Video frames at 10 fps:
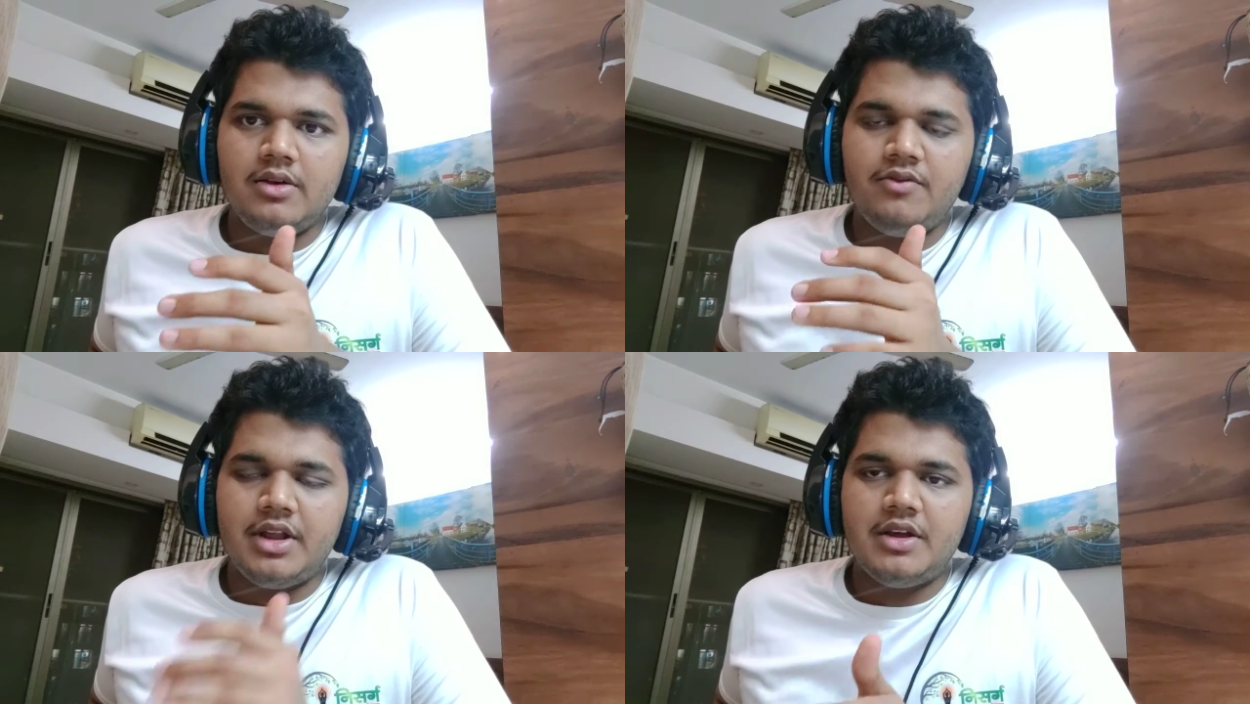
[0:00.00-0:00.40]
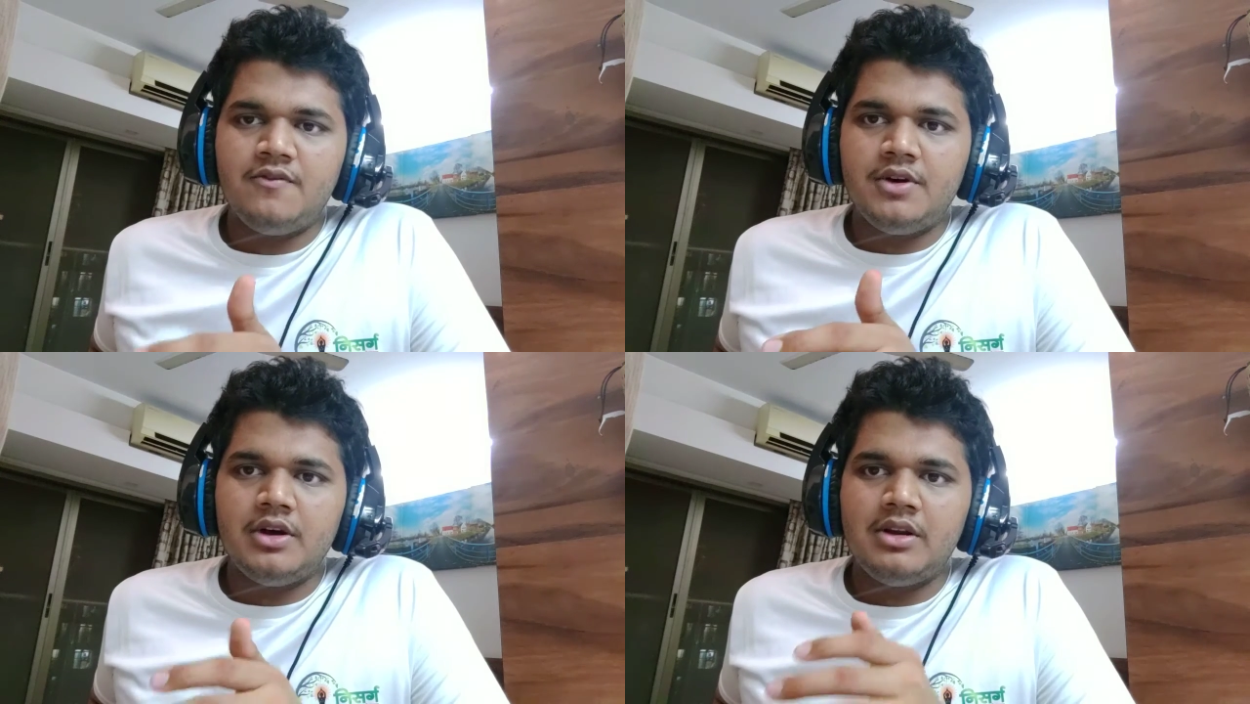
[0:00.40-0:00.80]

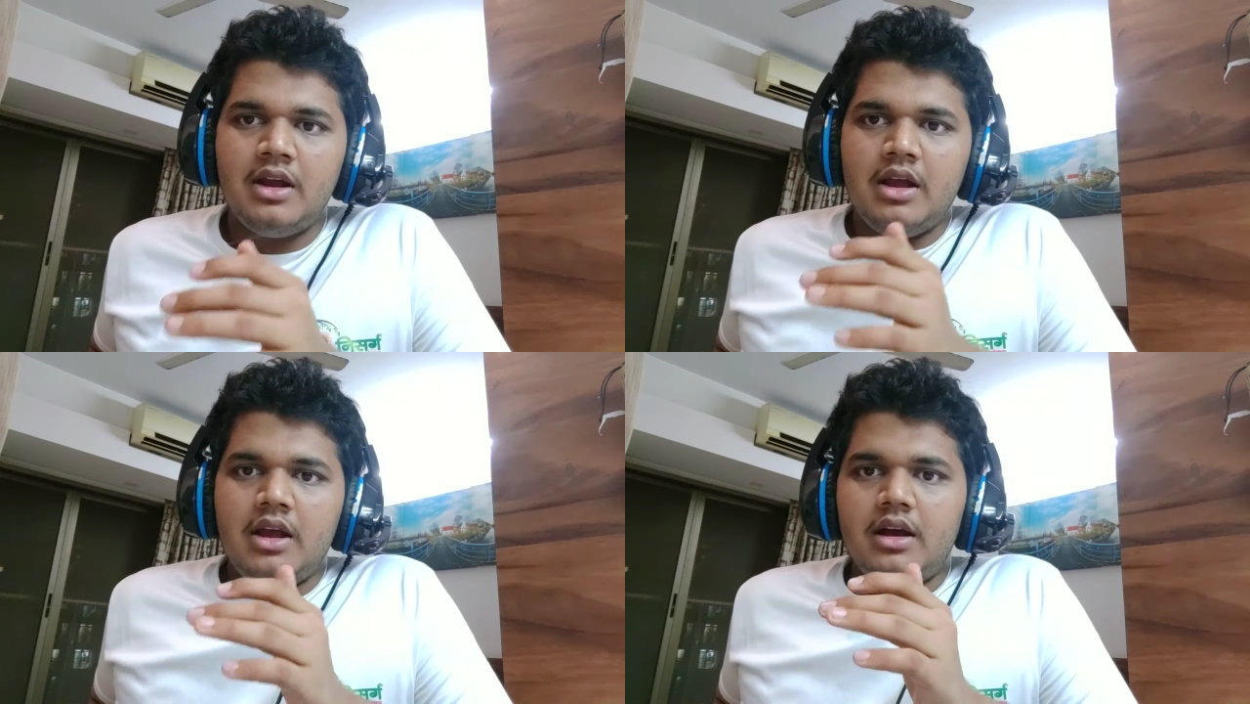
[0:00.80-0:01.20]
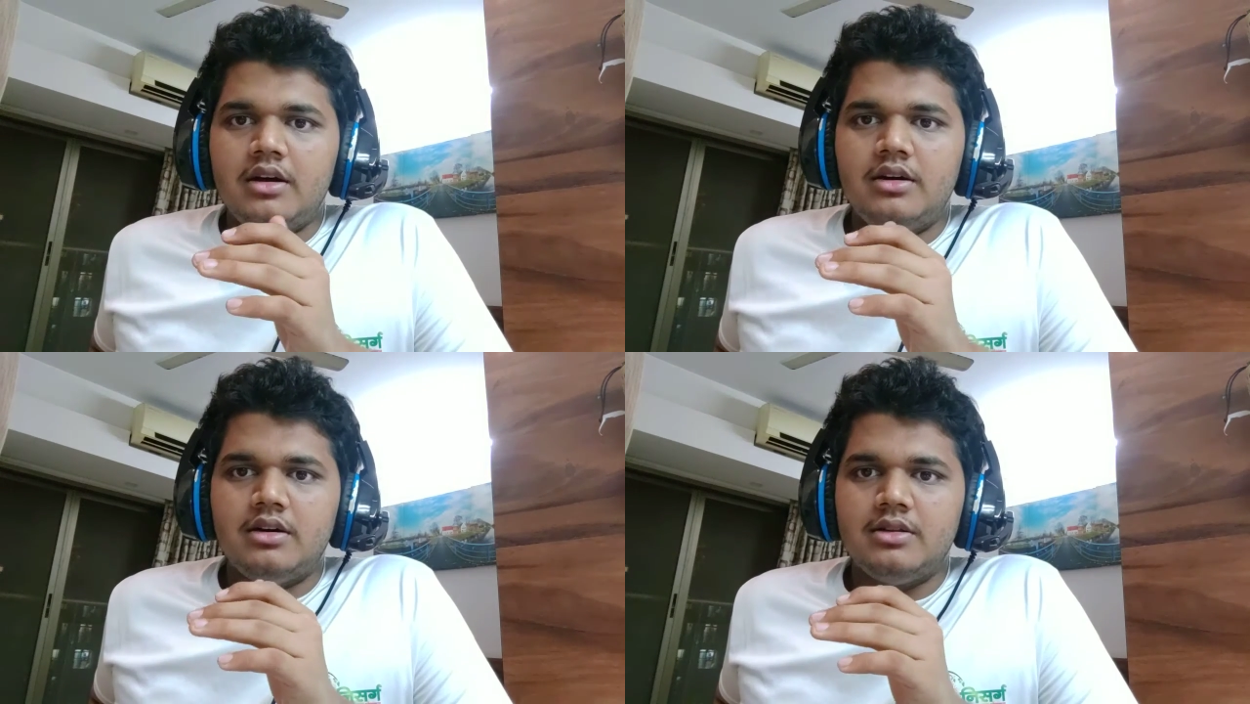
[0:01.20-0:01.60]
whenever
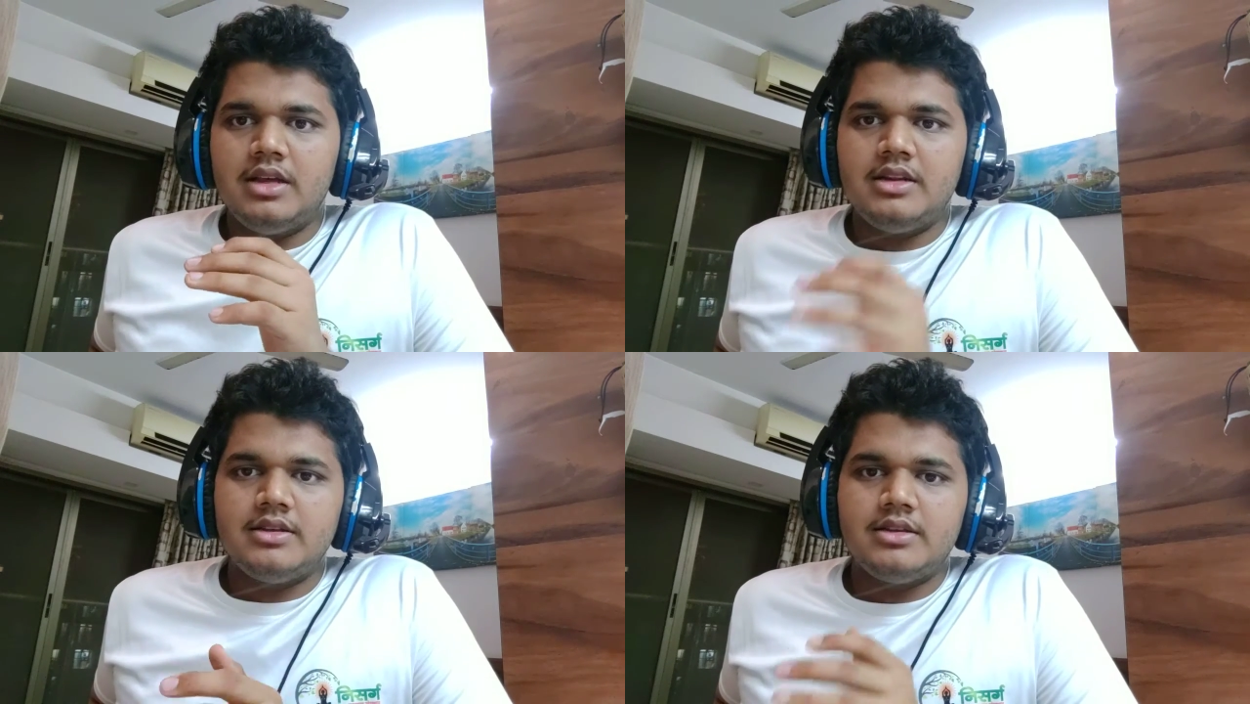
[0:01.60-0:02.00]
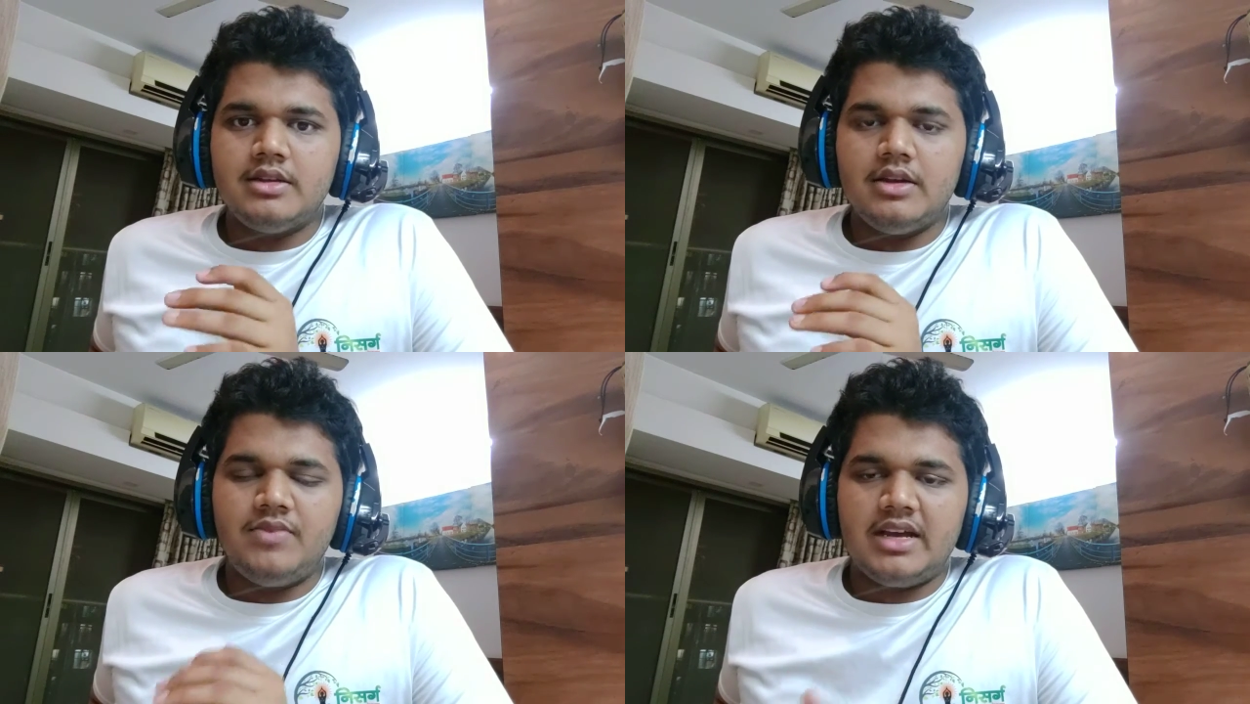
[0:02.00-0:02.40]
there is
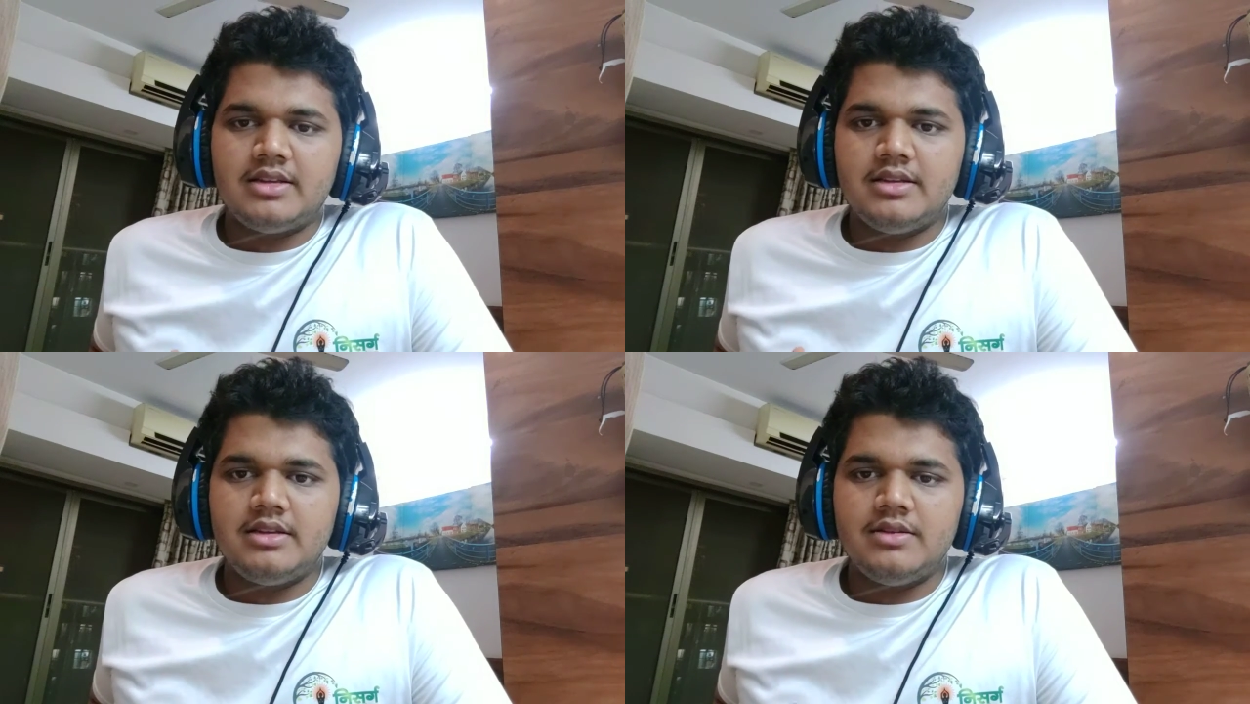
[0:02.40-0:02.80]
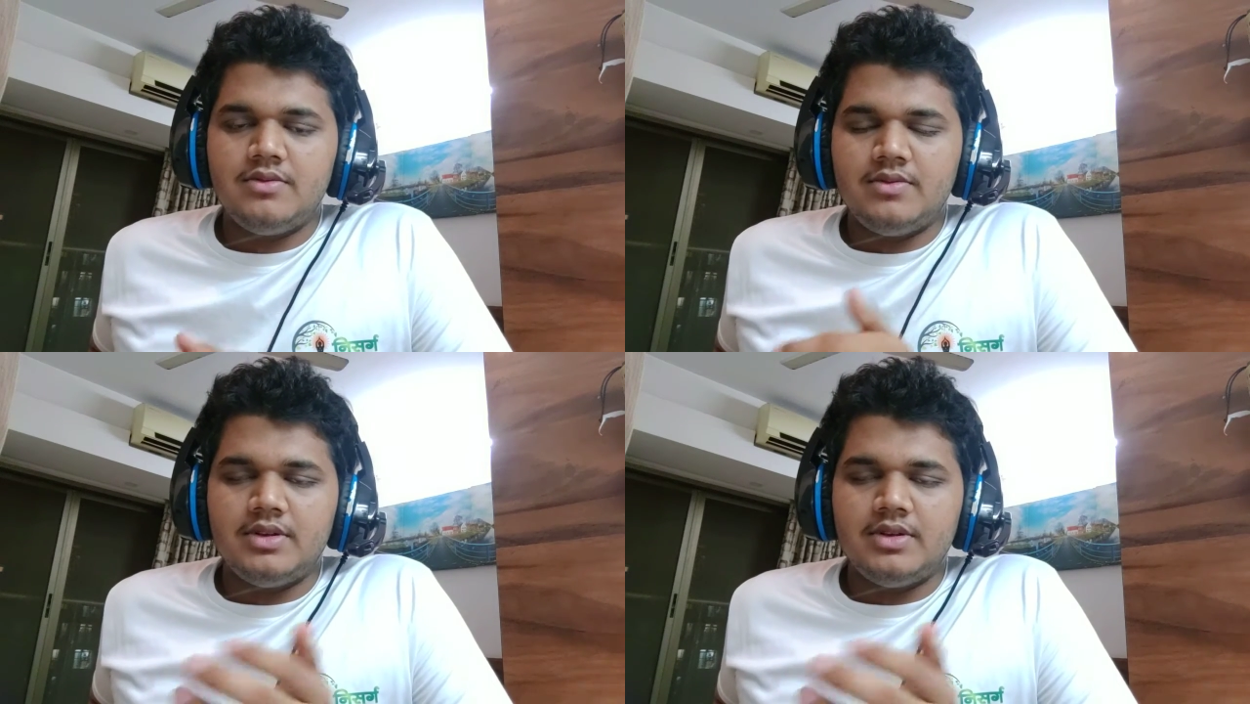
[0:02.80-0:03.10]
vaccine